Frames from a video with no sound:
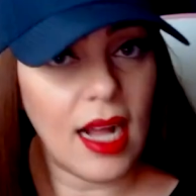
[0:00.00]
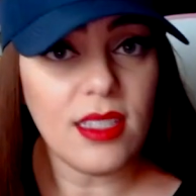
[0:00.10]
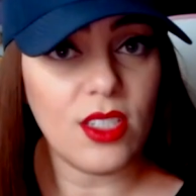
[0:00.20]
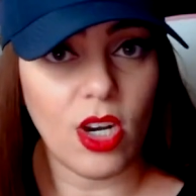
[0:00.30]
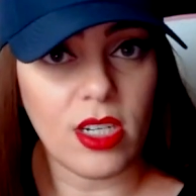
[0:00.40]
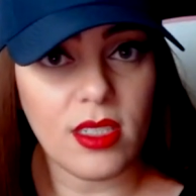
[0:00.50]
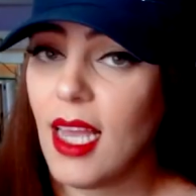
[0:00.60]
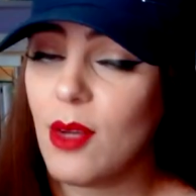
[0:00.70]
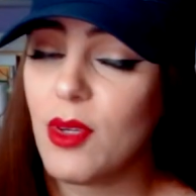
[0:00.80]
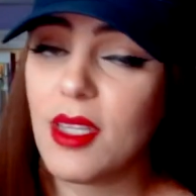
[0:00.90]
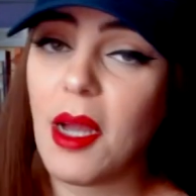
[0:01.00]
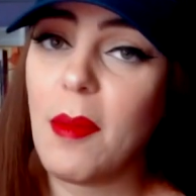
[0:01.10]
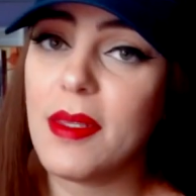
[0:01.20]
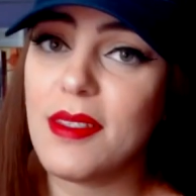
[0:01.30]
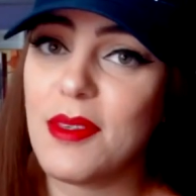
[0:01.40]
I'll start and read the
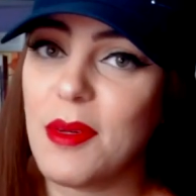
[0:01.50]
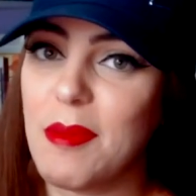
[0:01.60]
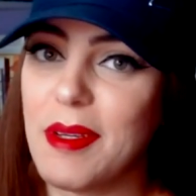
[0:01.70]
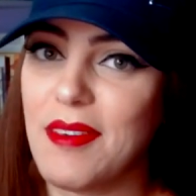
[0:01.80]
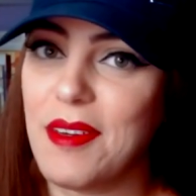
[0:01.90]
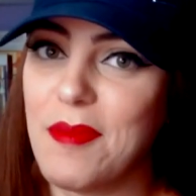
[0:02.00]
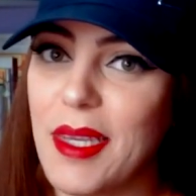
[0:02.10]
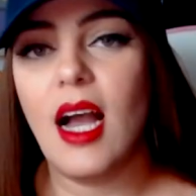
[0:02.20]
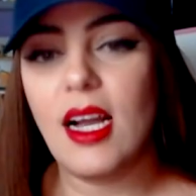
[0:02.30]
comments if you want to make fun of me.